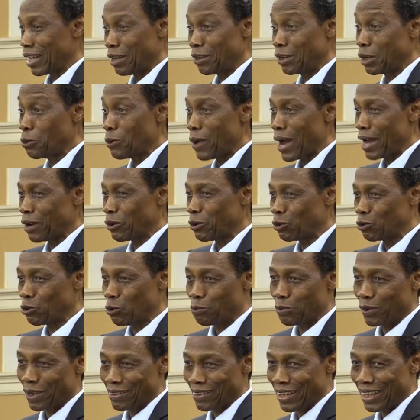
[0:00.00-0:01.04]
Anywhere I go to
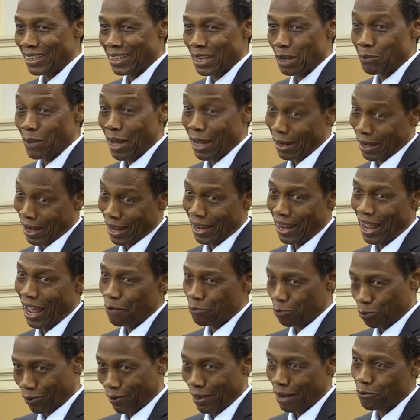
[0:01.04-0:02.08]
present them,
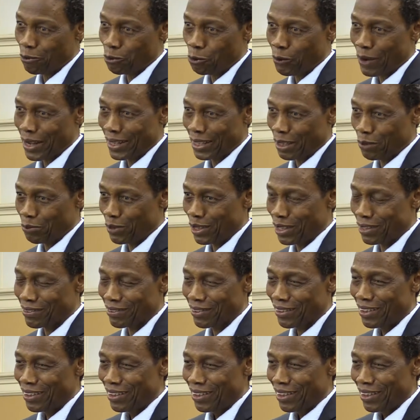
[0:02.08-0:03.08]
I've traveled quite a bit.